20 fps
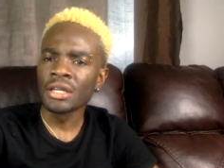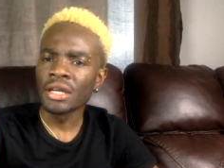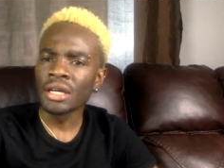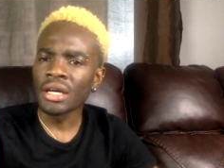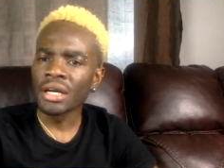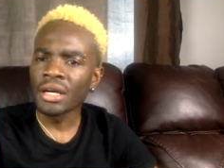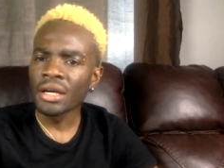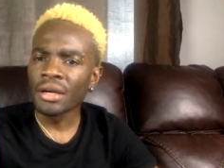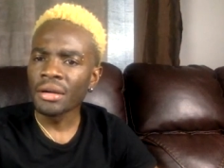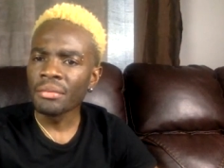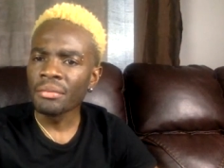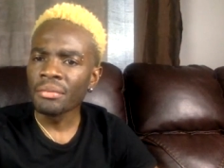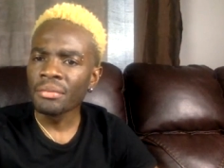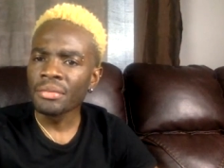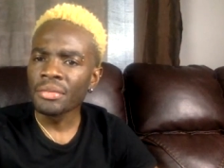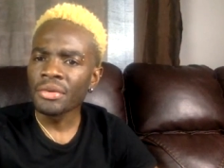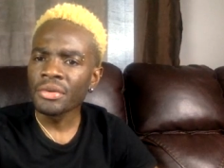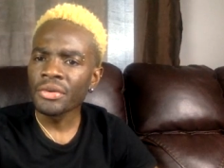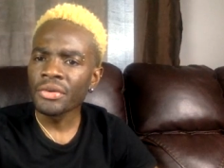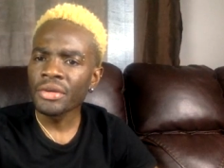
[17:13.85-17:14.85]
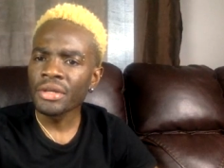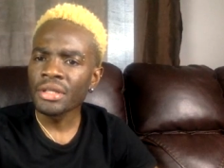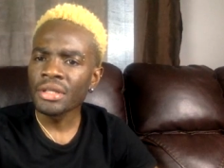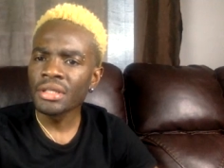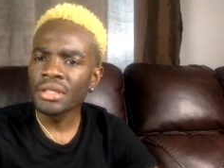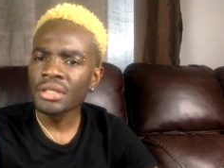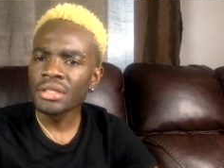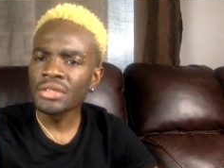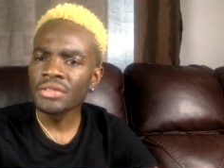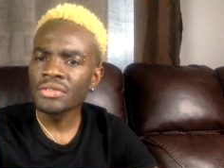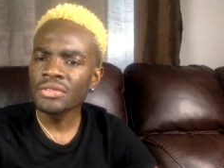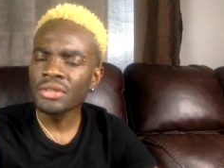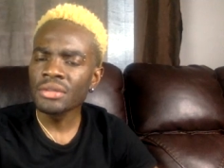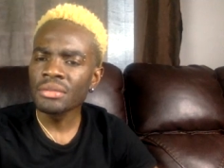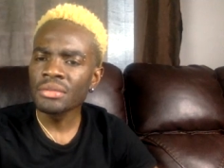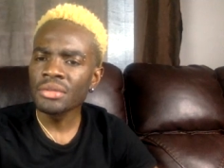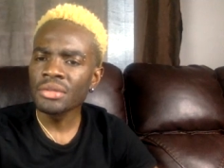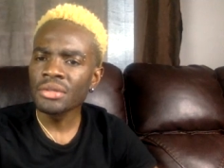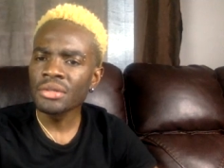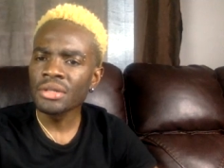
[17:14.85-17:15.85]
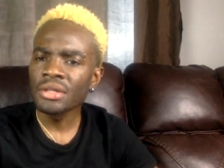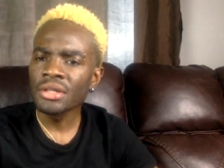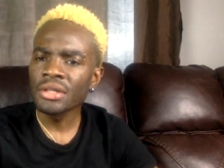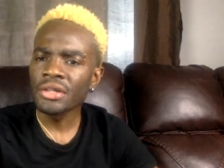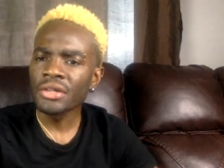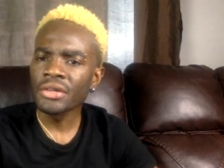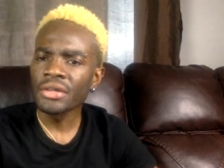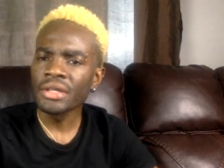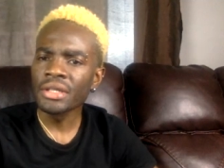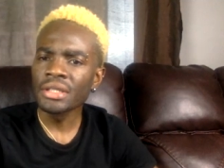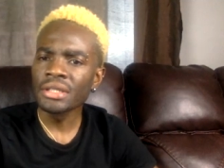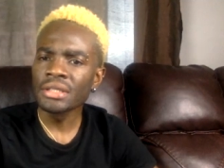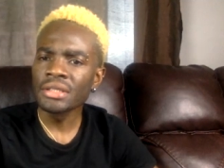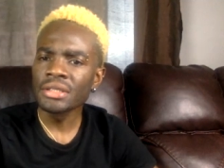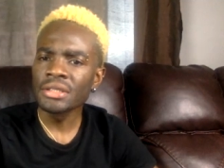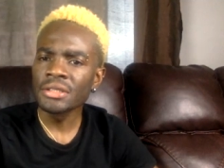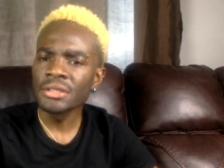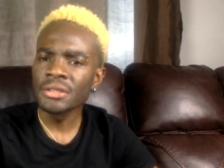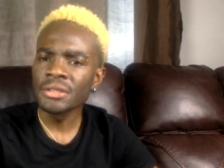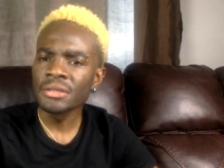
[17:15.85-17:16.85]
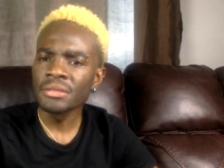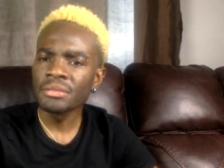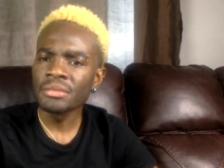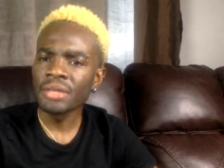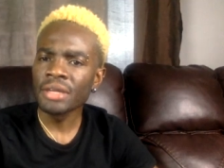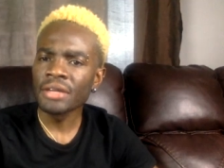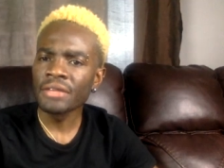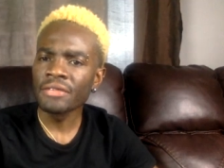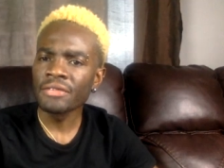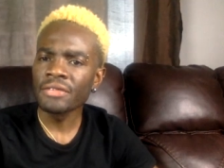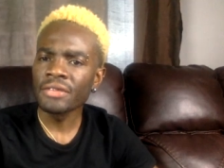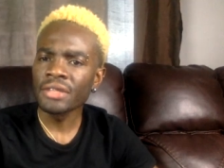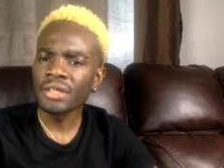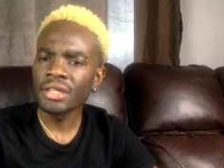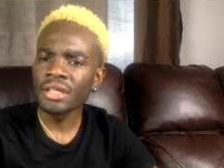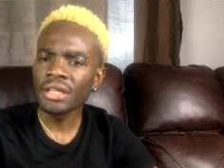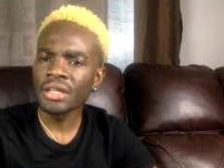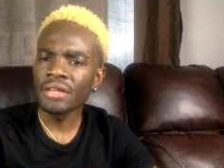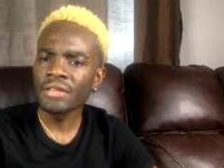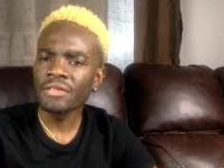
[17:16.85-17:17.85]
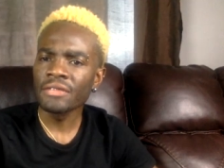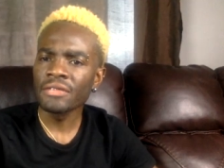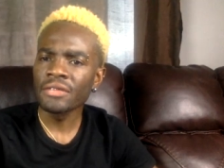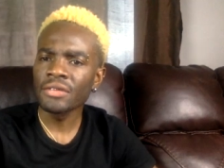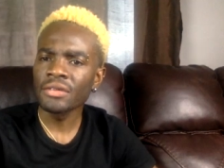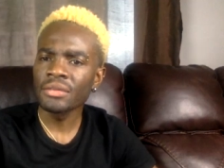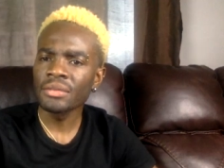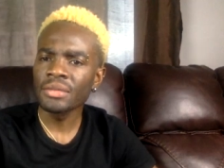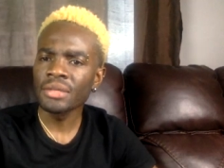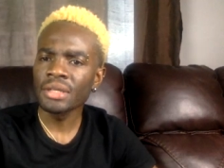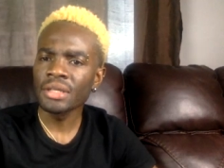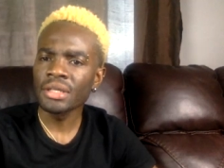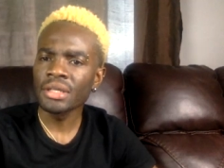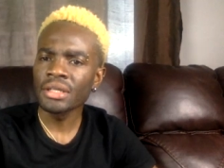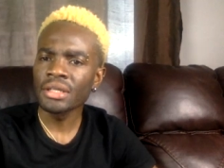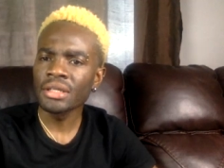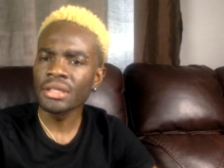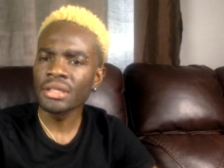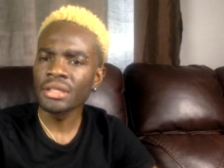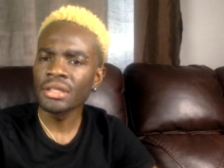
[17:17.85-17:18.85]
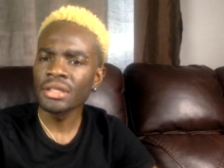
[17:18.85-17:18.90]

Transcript: Um, greetings from our greens. My friend and I found my